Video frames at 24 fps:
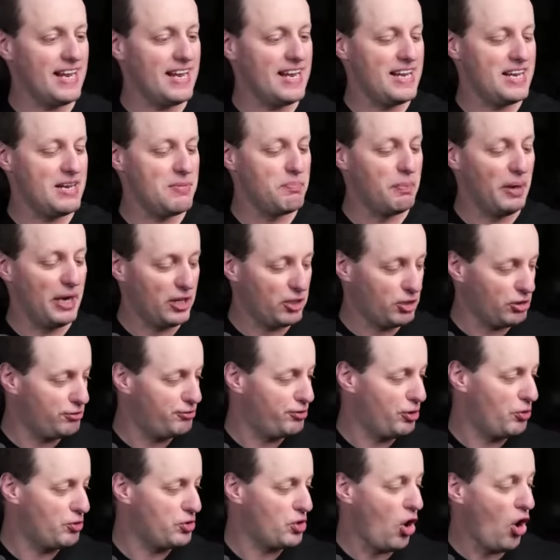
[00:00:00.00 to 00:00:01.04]

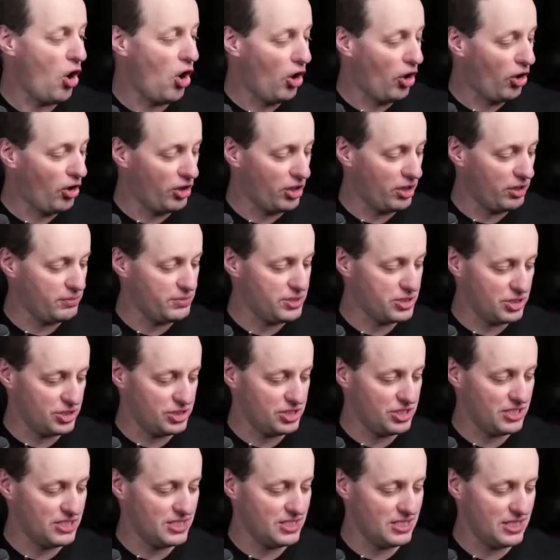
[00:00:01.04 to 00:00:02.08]
microphone arm such
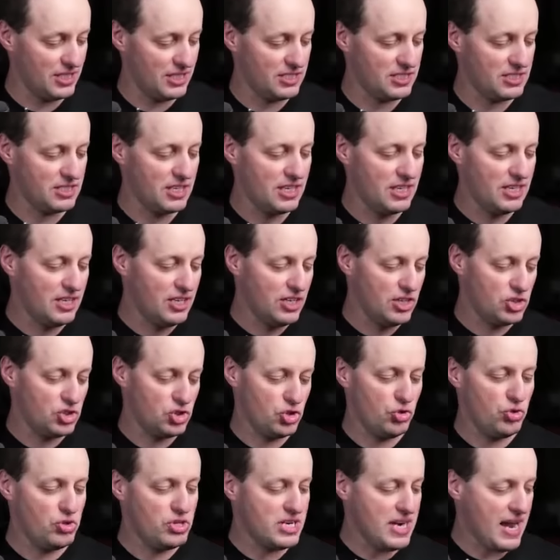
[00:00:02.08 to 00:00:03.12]
as this, so
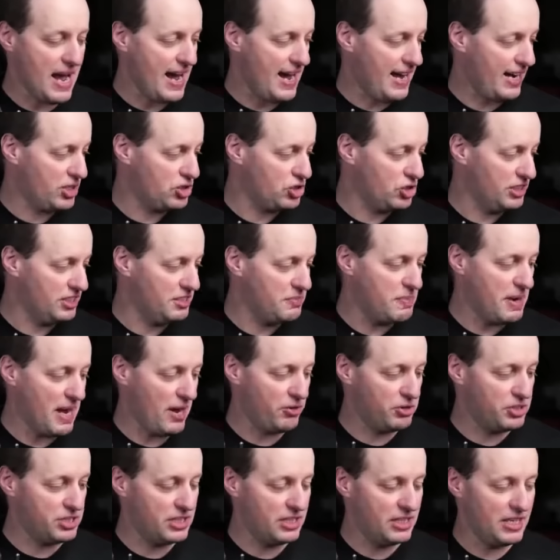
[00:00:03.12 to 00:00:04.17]
you can actually
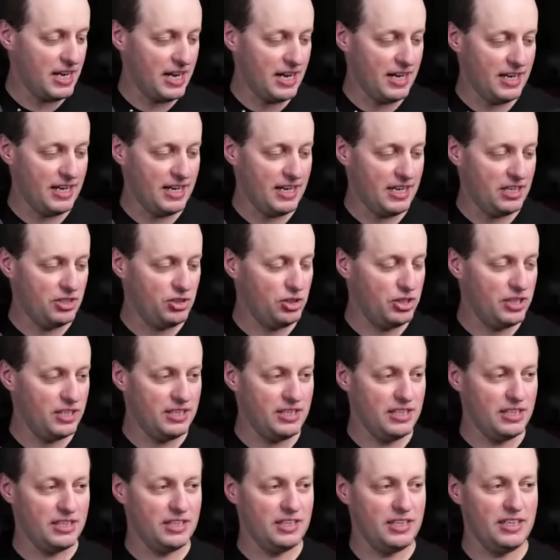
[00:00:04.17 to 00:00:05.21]
mount it and you can
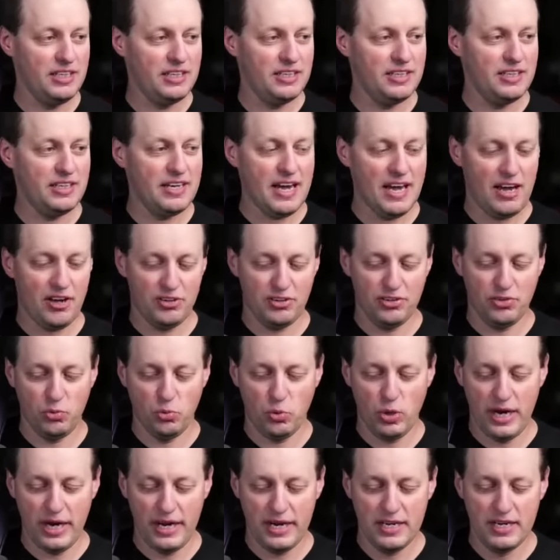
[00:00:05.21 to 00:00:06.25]
get it in and out of the
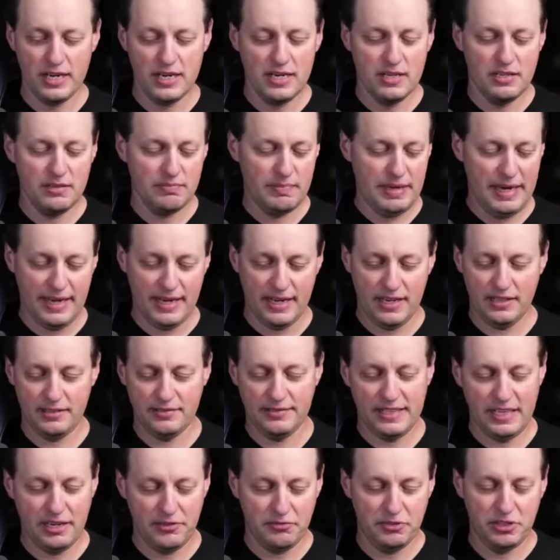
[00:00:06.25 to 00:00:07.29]
way, and
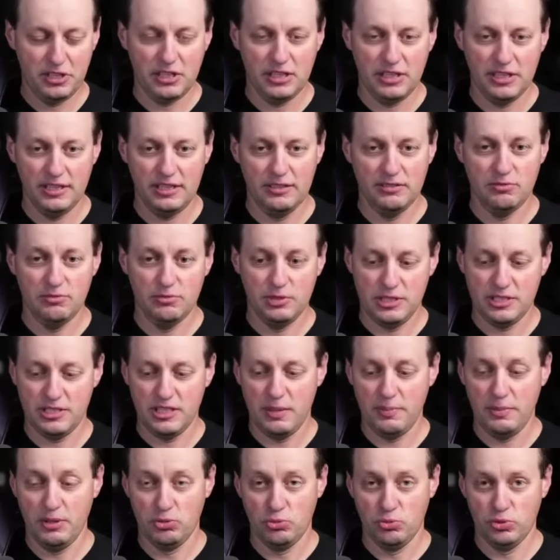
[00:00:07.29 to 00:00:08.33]
definitely it's going to
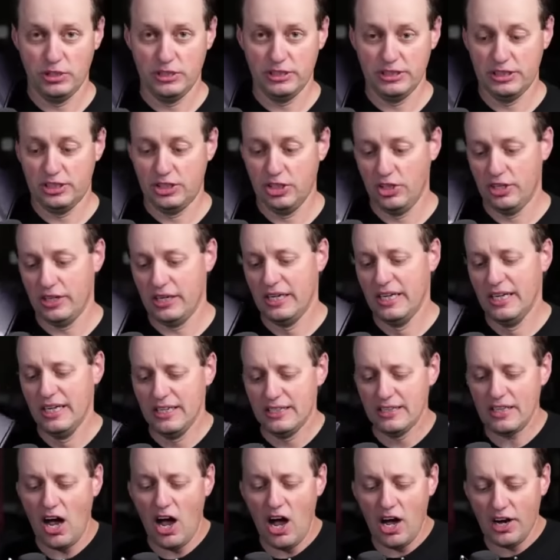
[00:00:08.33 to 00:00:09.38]
be really good.
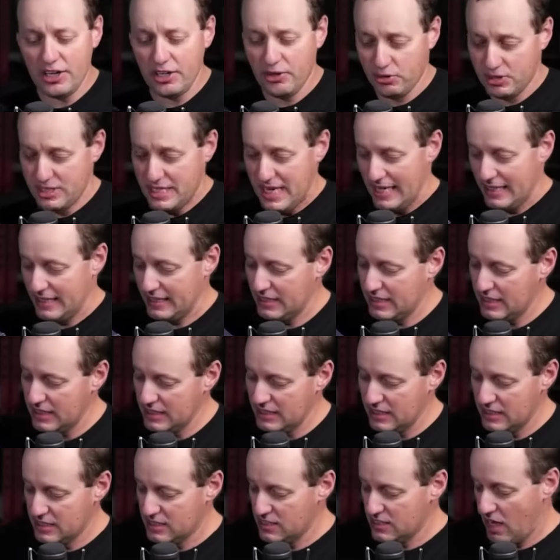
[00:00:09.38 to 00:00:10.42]
The Audio Technica
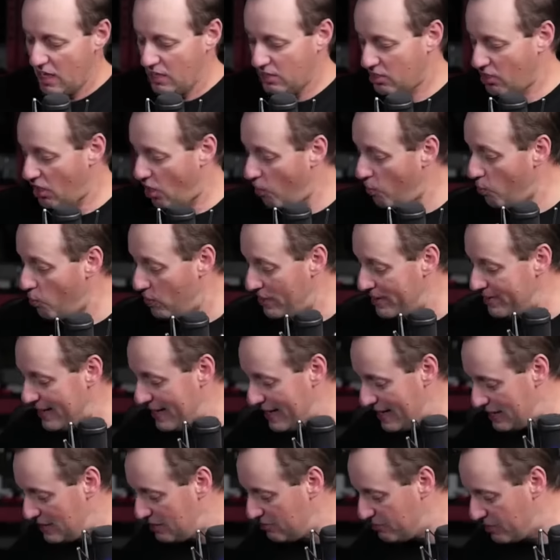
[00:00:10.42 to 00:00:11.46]
does not come with
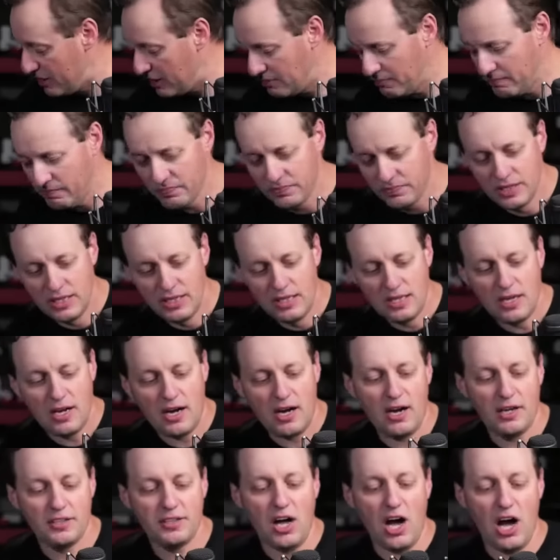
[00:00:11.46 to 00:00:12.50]
anything.
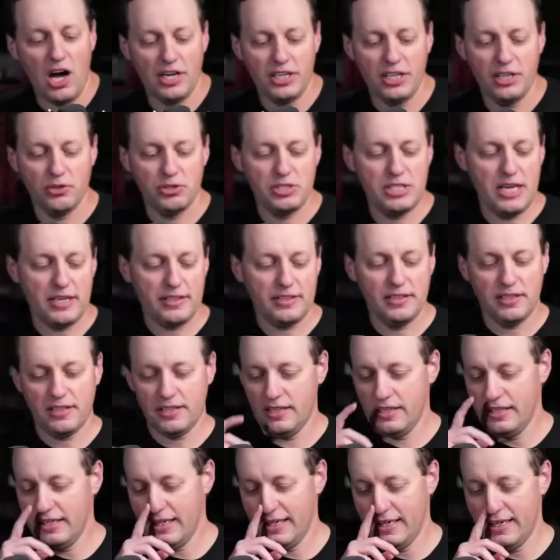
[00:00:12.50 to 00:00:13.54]
The Audio
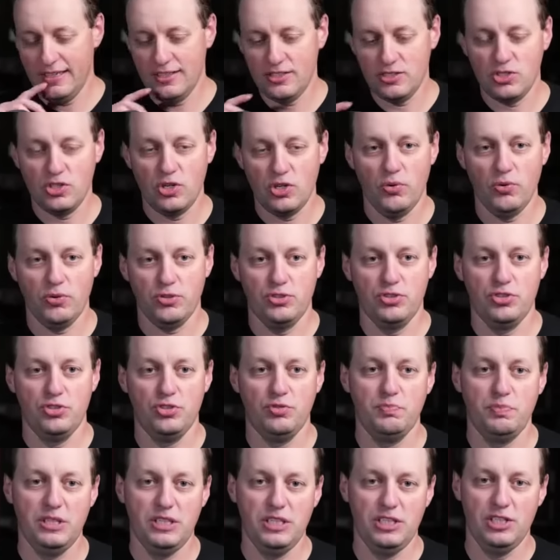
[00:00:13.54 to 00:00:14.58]
Technica is going to
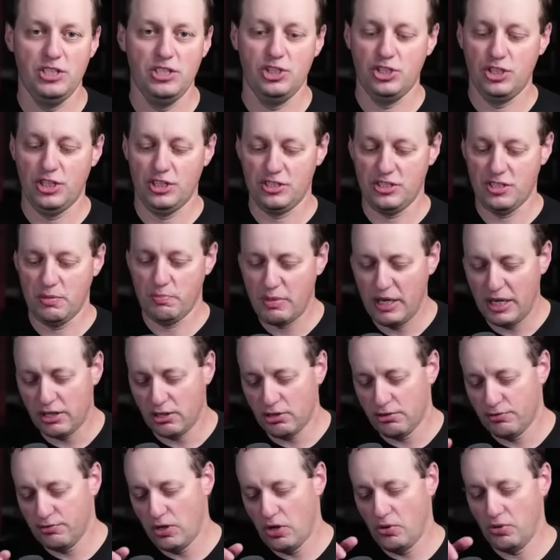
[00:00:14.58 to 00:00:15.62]
be just the
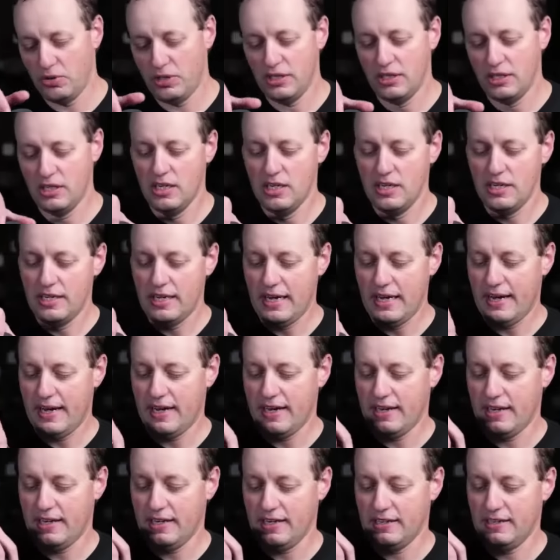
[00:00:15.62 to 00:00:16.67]
microphone
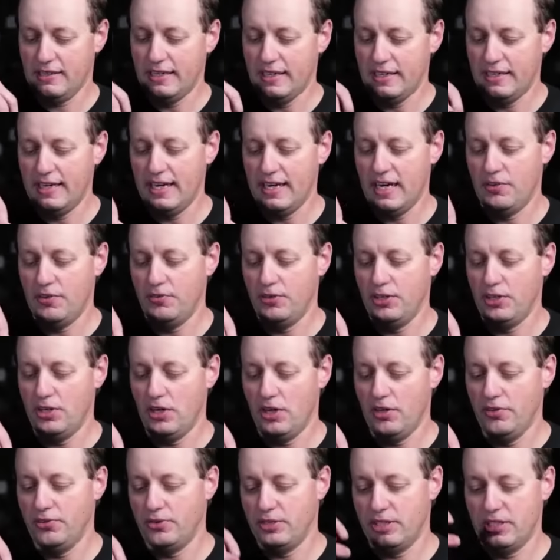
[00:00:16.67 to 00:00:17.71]
and then every
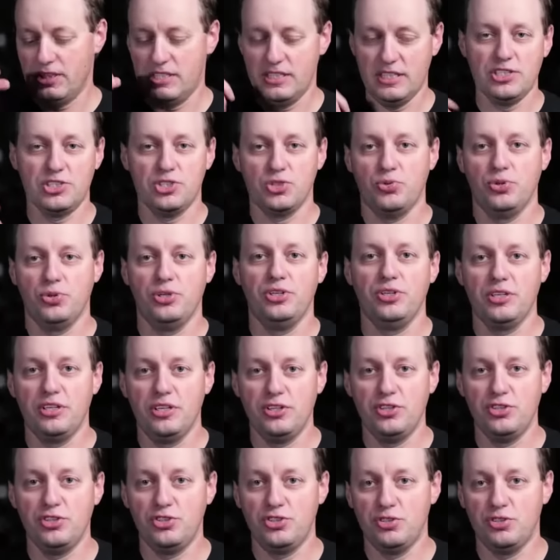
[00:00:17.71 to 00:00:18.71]
other accessory you're going to need to